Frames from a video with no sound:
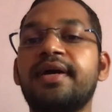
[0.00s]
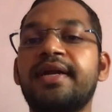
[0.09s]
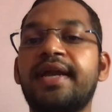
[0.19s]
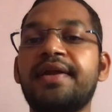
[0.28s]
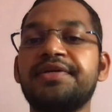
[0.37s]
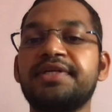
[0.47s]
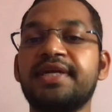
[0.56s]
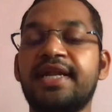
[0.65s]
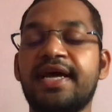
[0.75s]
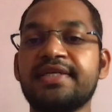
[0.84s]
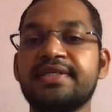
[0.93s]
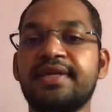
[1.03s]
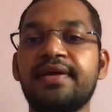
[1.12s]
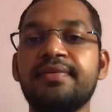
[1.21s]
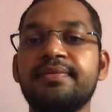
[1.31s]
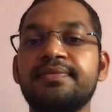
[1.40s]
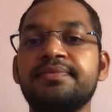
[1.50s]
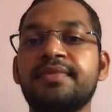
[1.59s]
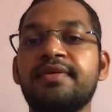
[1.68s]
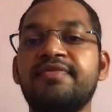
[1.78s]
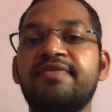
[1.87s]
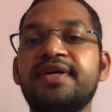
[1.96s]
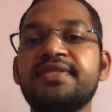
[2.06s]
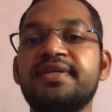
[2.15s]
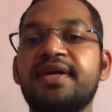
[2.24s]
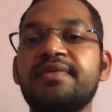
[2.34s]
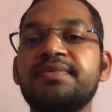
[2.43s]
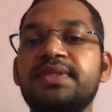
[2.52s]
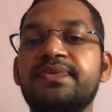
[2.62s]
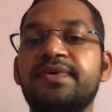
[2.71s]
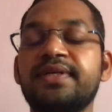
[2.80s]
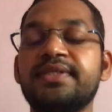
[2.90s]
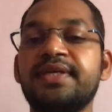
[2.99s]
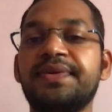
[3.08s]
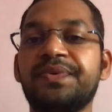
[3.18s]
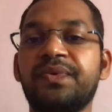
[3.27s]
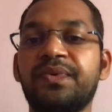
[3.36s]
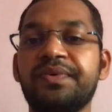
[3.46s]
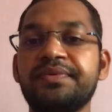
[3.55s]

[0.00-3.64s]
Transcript: traditional asana. First comes towards the yoga.